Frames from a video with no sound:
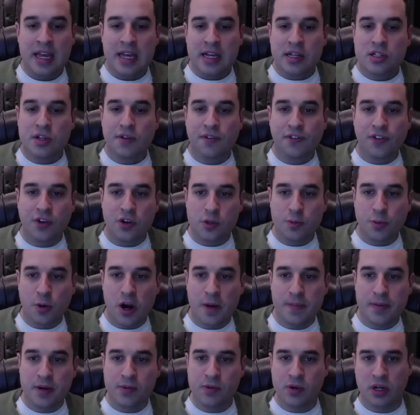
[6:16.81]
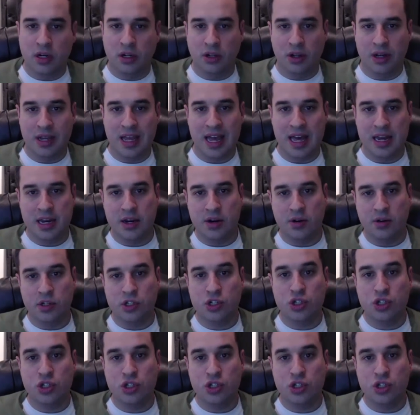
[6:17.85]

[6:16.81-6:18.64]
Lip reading: So the first property we're going to look at here is